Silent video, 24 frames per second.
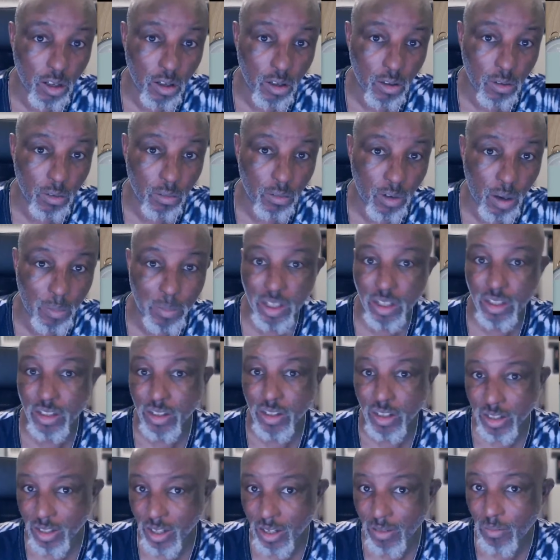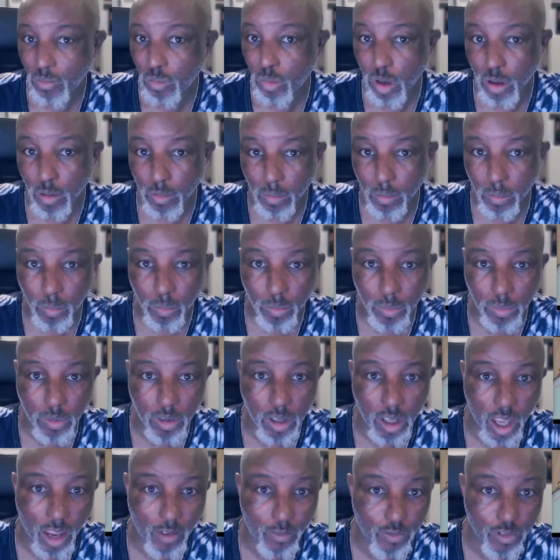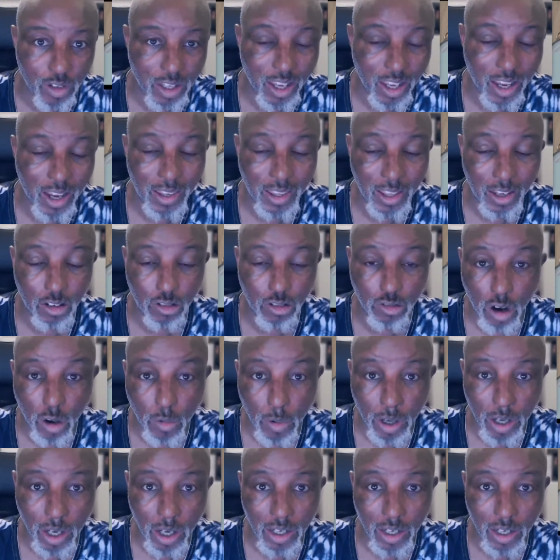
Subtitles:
remittances, well, every year they're growing,